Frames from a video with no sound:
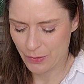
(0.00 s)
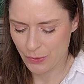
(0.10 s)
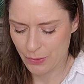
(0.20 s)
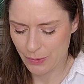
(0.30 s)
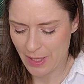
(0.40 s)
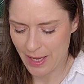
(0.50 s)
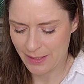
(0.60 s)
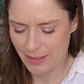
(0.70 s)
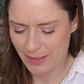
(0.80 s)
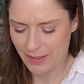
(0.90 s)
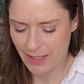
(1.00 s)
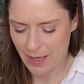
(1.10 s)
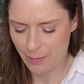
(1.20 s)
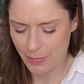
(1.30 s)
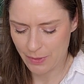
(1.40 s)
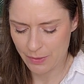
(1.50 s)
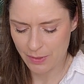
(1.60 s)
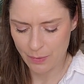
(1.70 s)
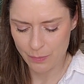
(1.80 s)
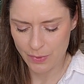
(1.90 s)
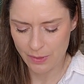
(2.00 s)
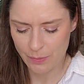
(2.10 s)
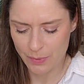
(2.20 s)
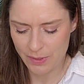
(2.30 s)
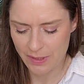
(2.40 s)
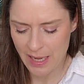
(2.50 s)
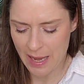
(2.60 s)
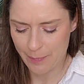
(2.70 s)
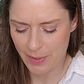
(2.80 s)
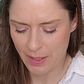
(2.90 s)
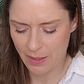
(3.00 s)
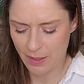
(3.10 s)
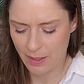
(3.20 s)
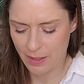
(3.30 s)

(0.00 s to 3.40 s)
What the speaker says: to do that this time because I really wasn't happy